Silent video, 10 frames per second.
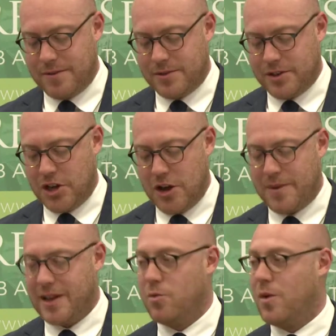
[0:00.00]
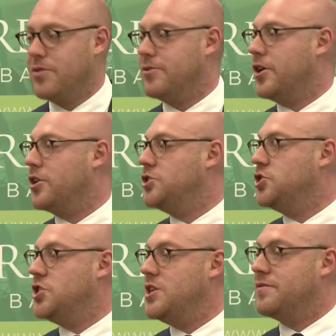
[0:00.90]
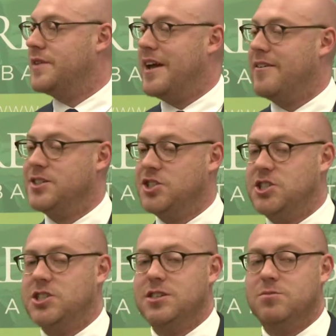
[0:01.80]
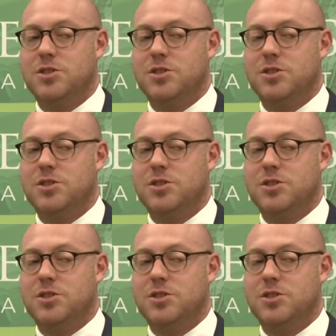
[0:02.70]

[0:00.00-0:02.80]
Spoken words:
determining whether or not a duty of care existed,